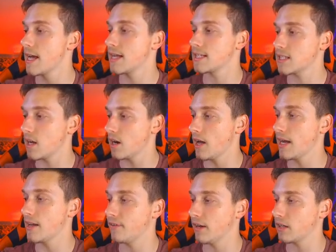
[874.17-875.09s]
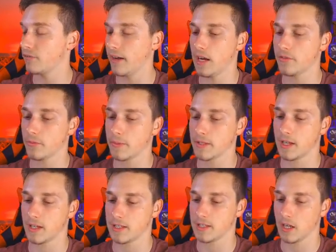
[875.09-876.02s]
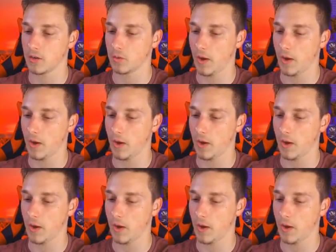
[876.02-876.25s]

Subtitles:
and Starlight Effect Veiler from Eternity Code.